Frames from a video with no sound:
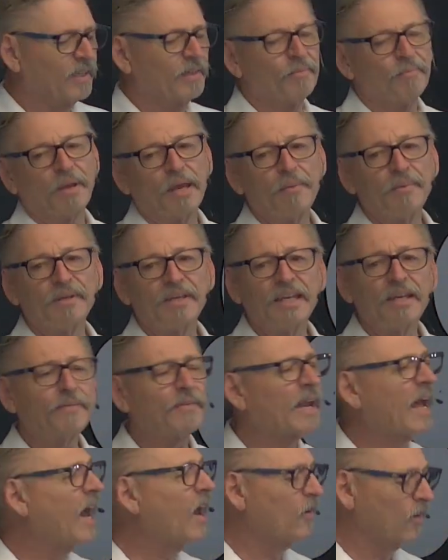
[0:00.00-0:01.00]
maybe even
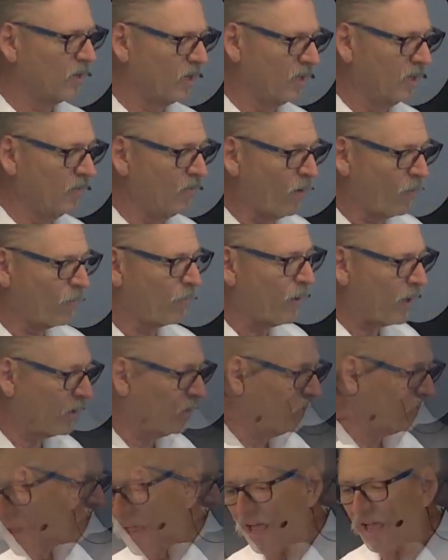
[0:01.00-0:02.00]
how to live a
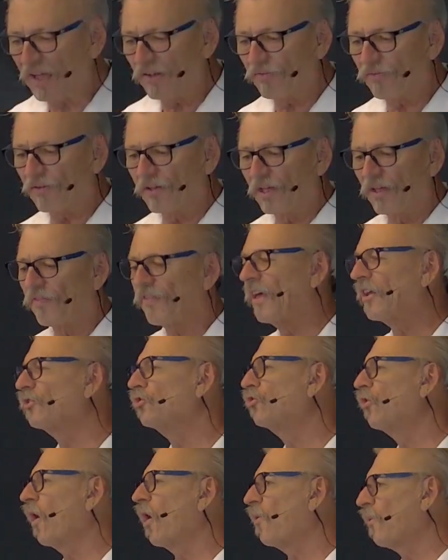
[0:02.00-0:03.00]
better life
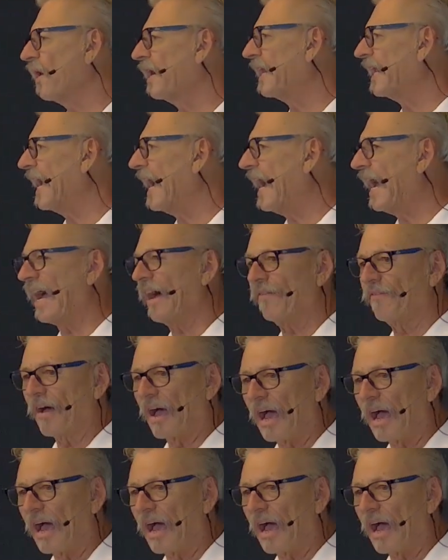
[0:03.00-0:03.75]
that you already have.